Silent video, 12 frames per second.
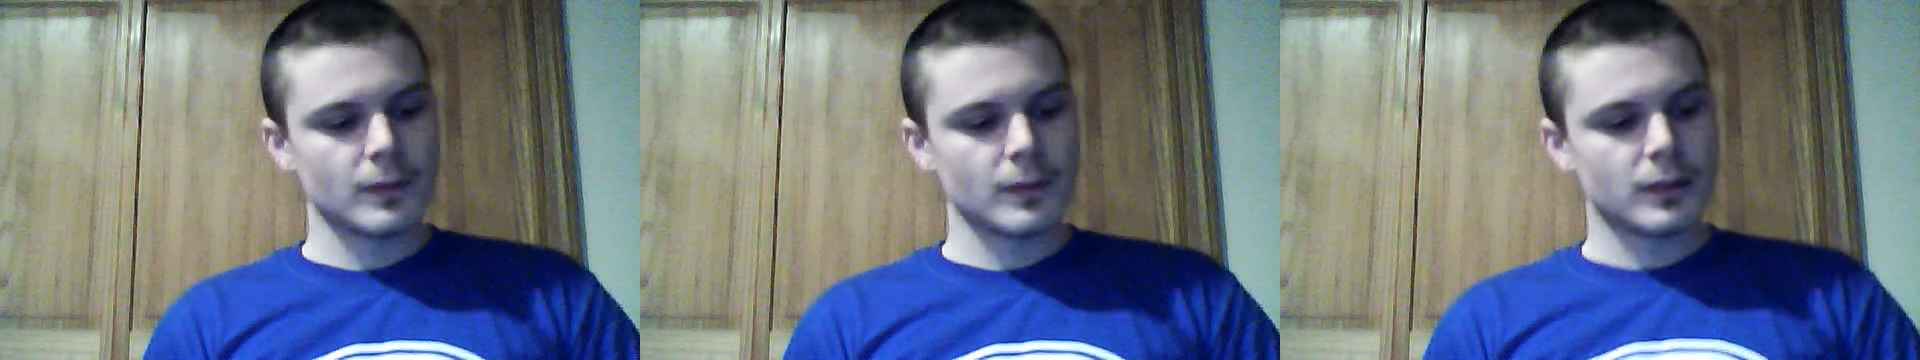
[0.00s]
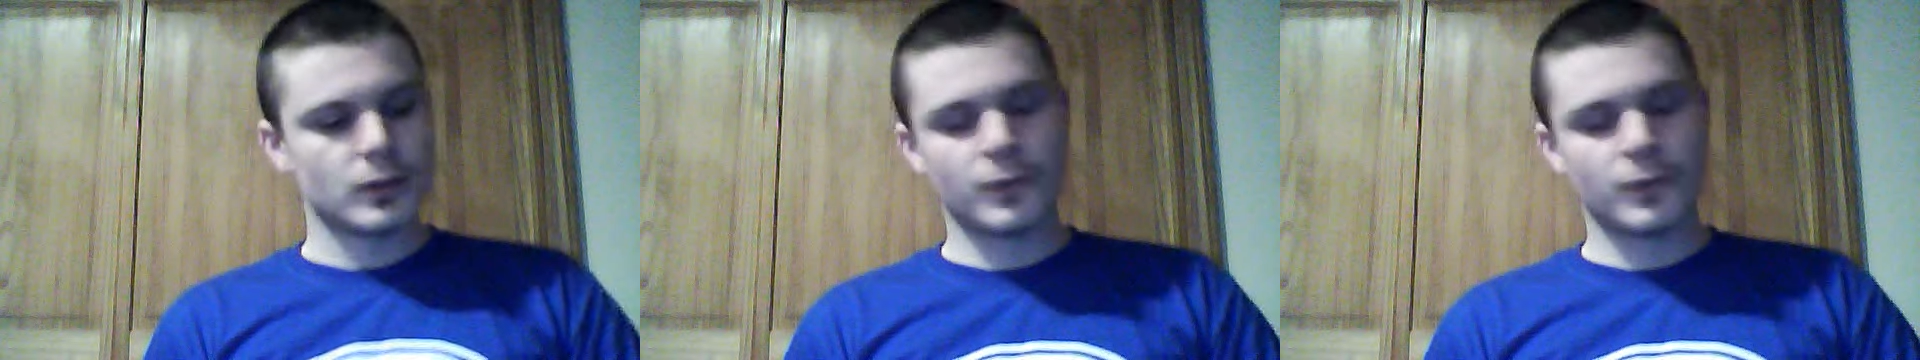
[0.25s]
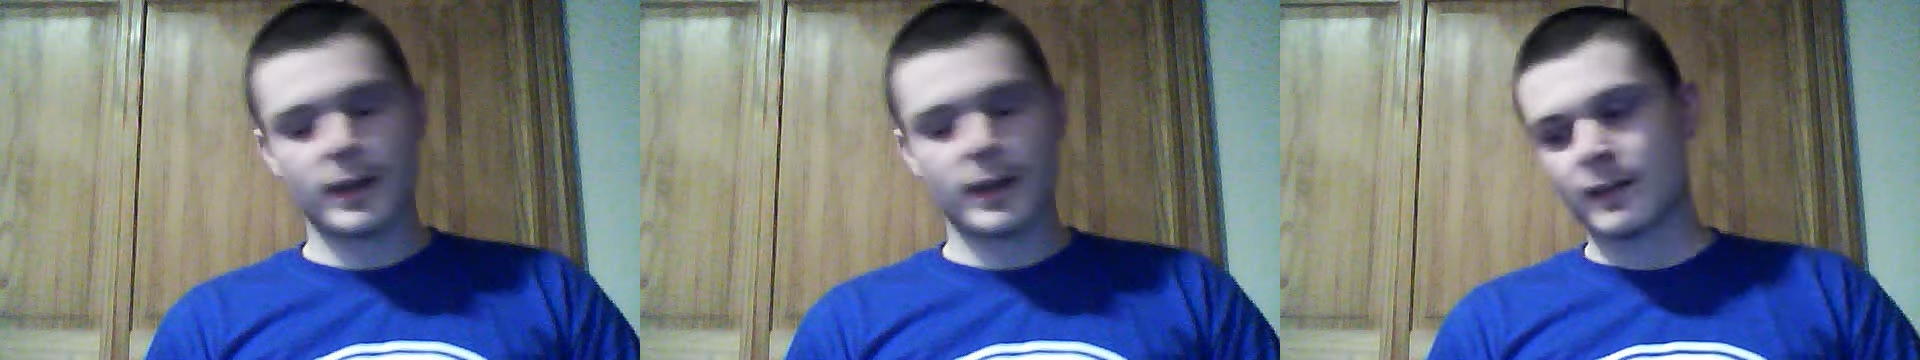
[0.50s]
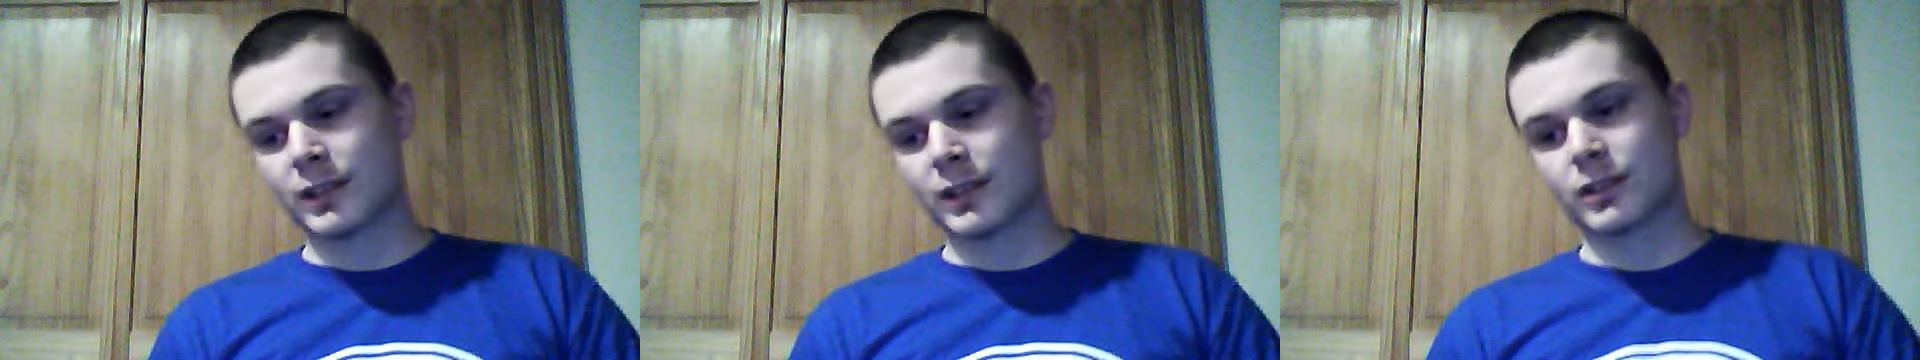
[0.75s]
2 Effect
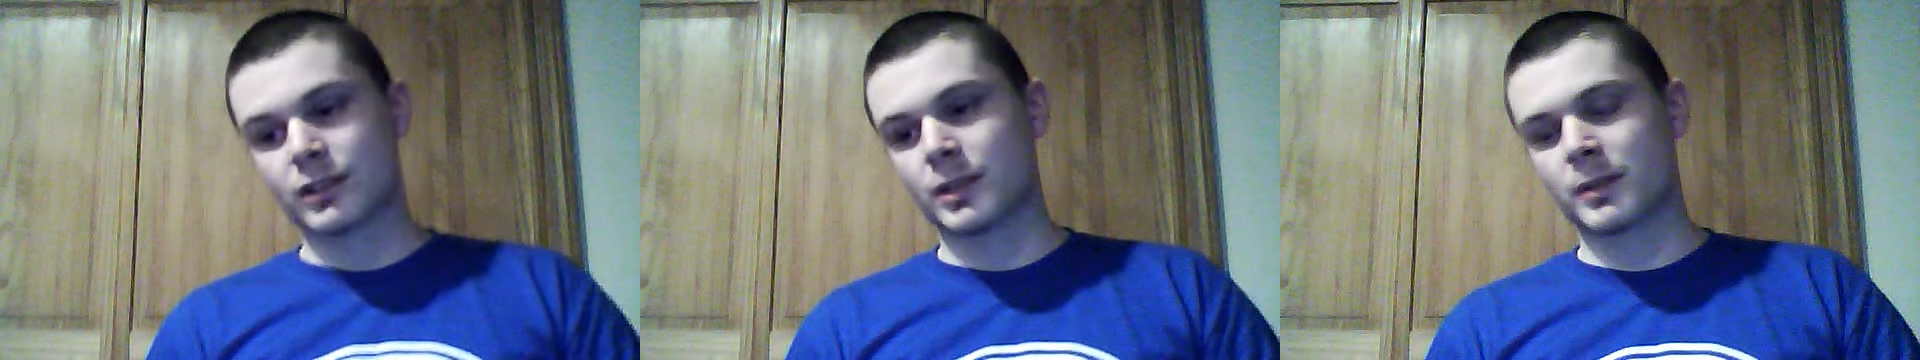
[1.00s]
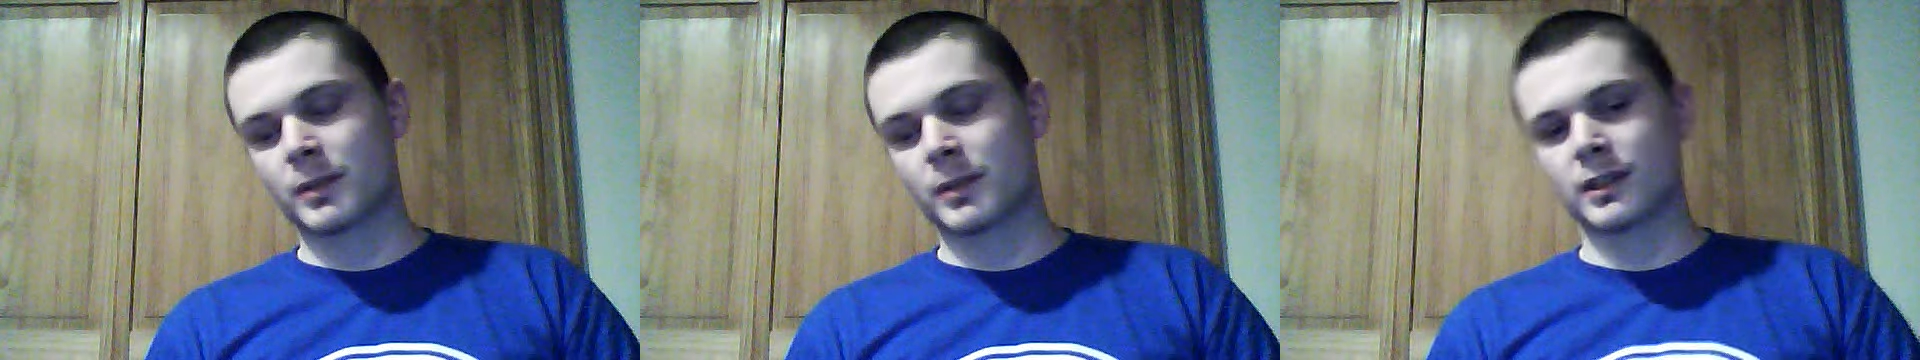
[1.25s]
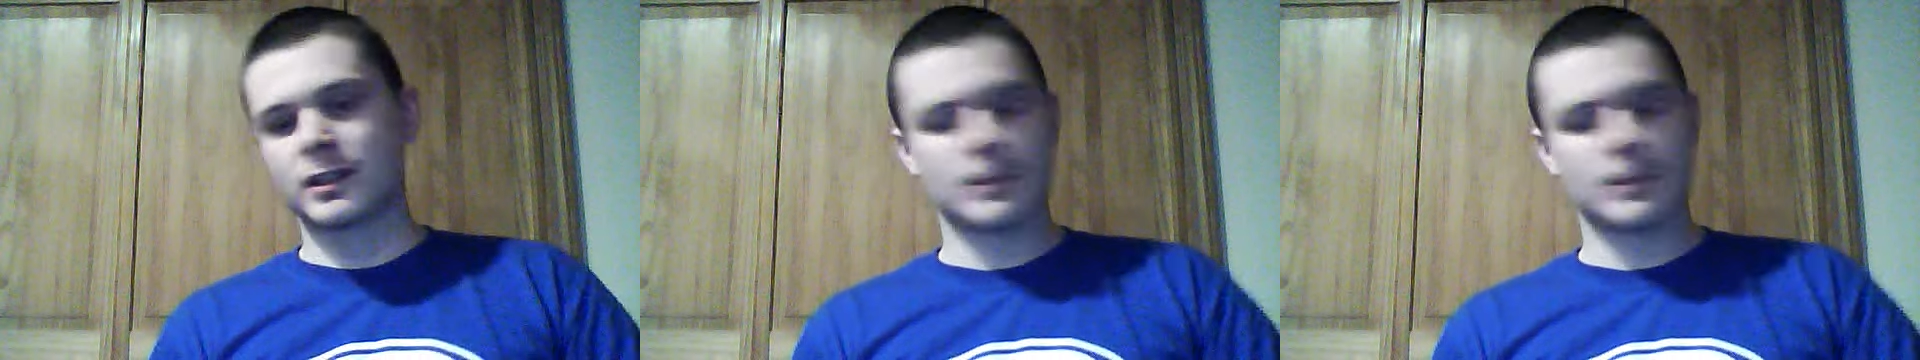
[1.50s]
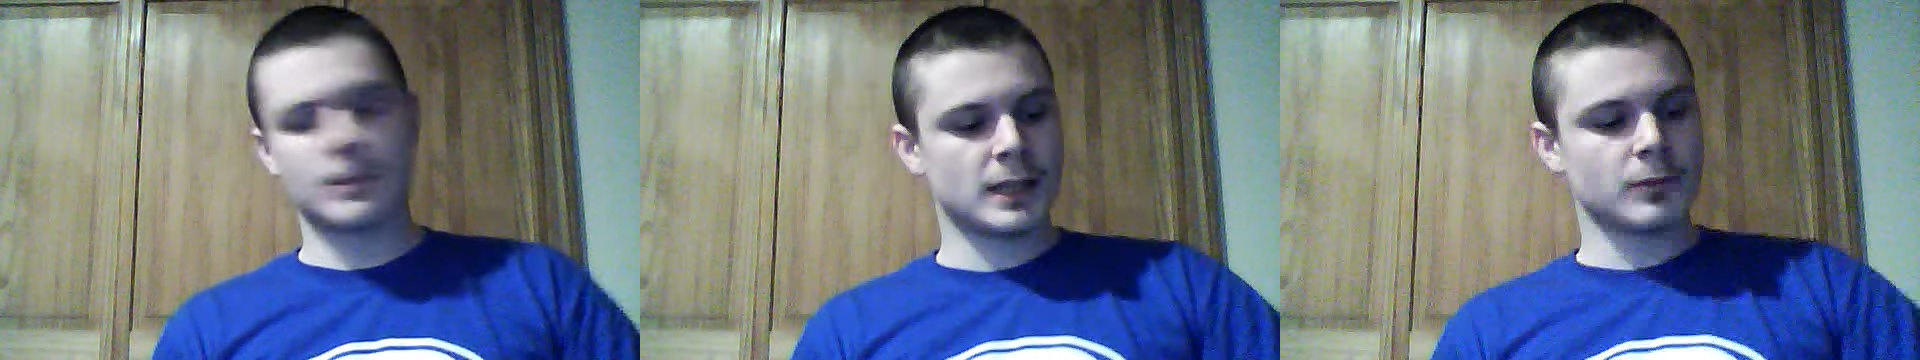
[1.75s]
Values, just because it's
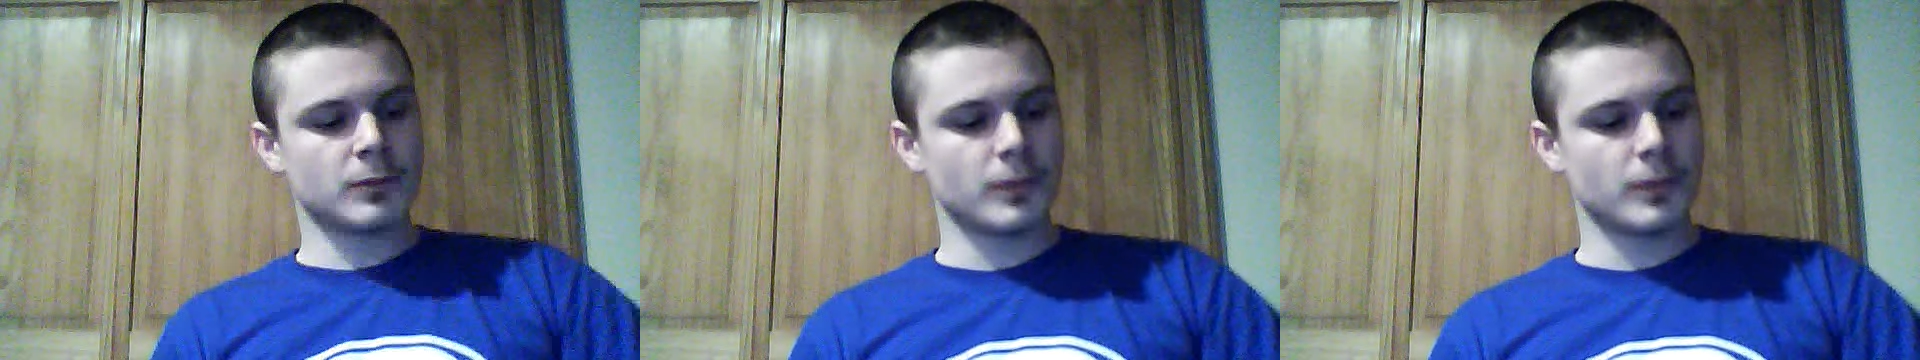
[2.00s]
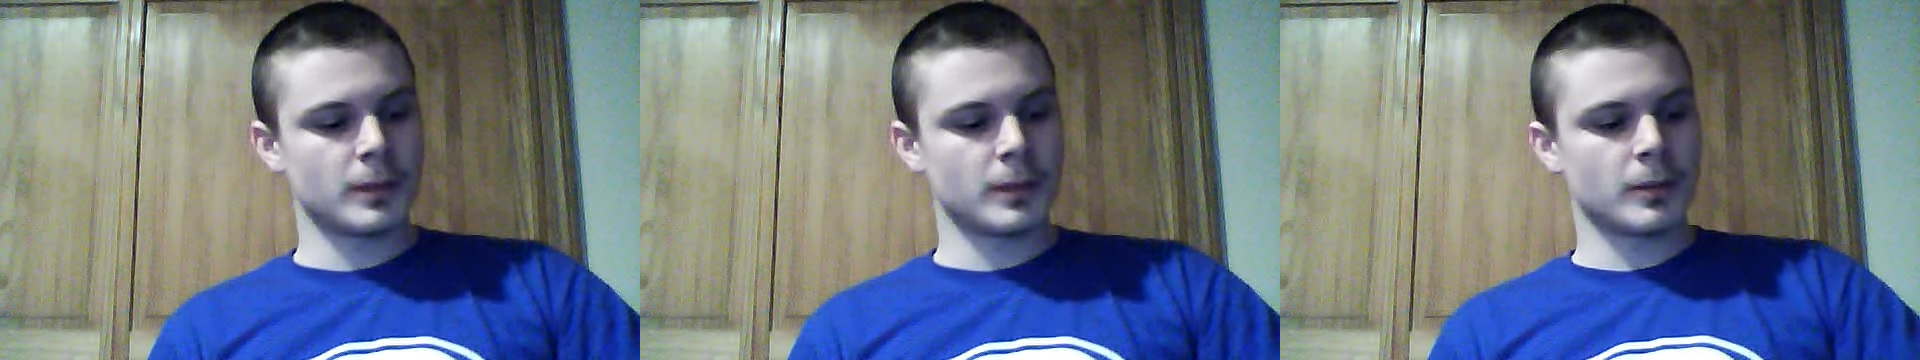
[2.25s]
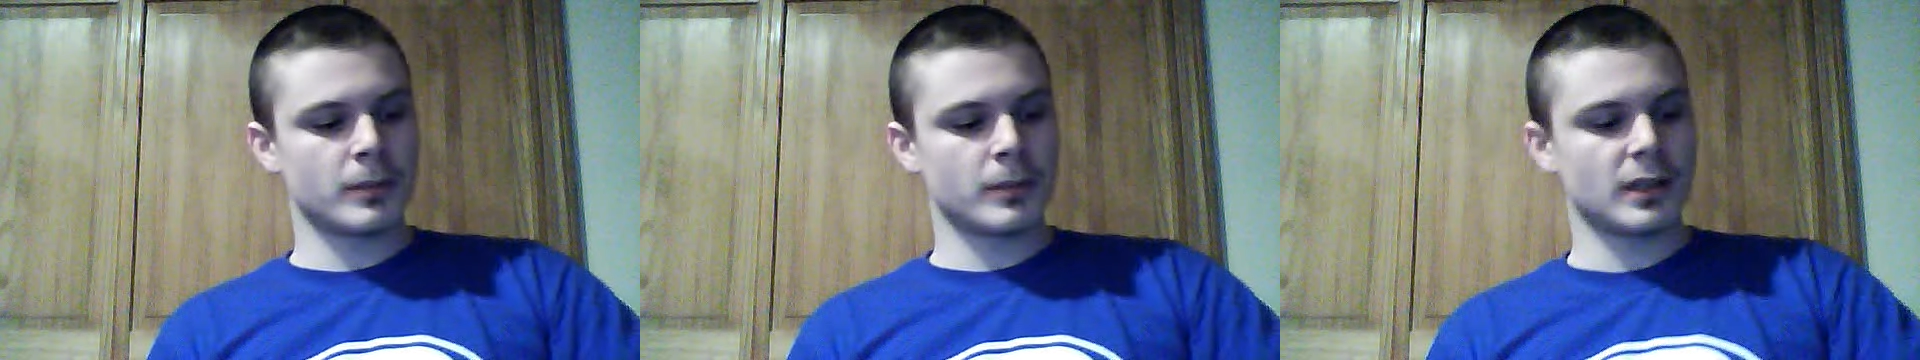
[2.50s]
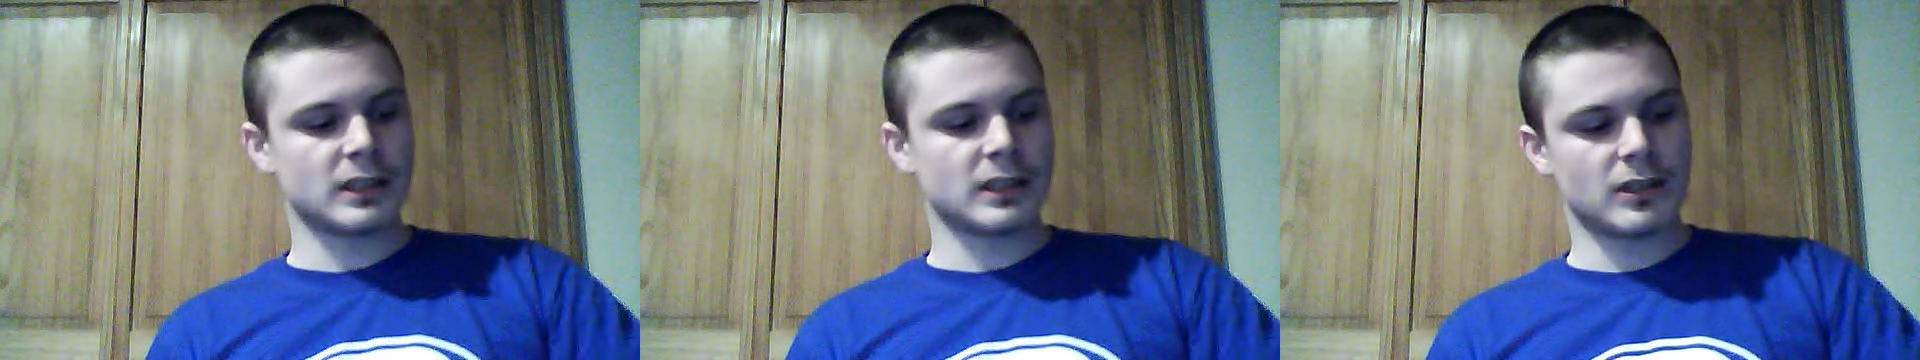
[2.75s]
impossible for me to bring
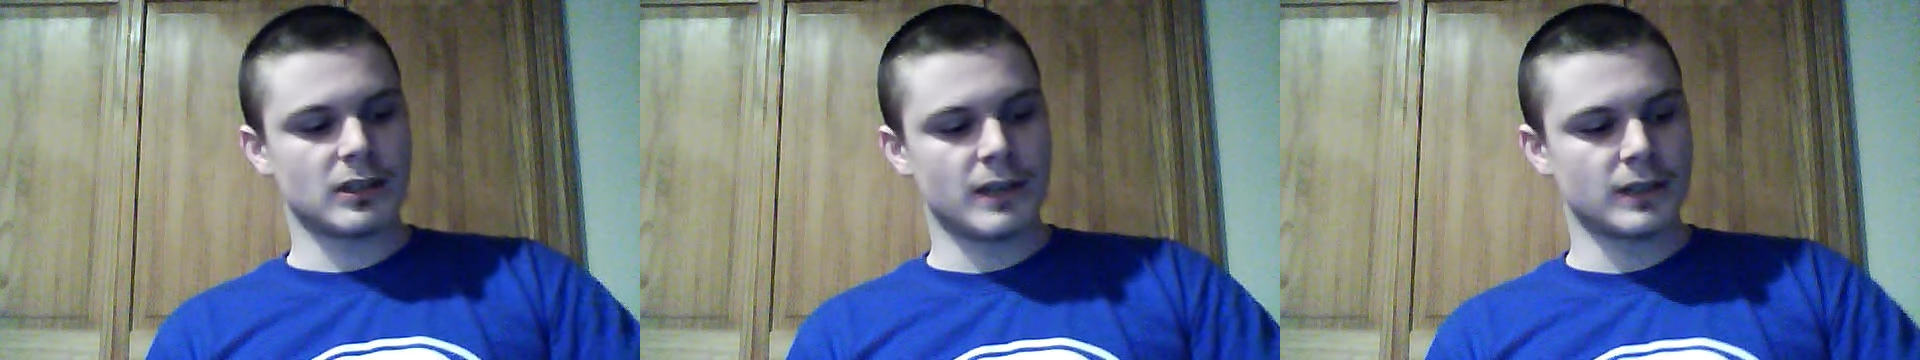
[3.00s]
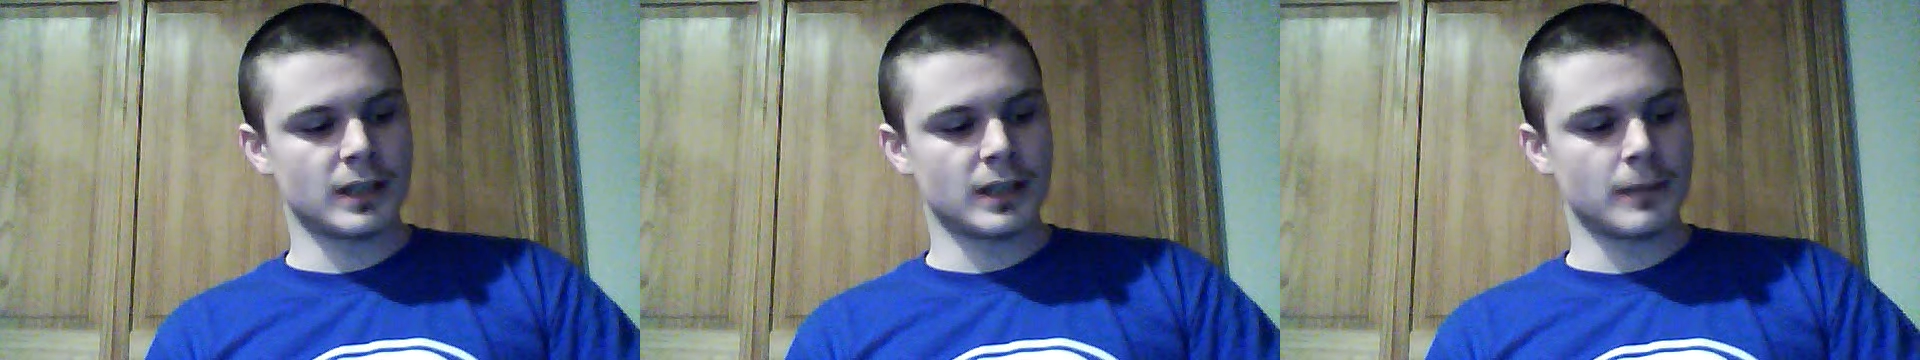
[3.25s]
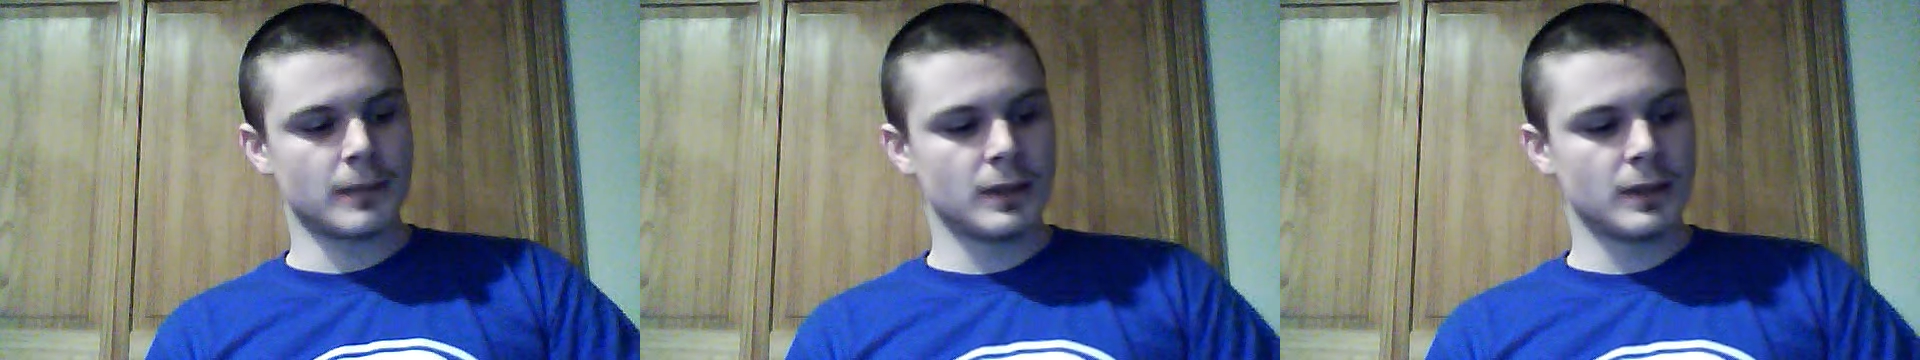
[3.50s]
BLS out half the time.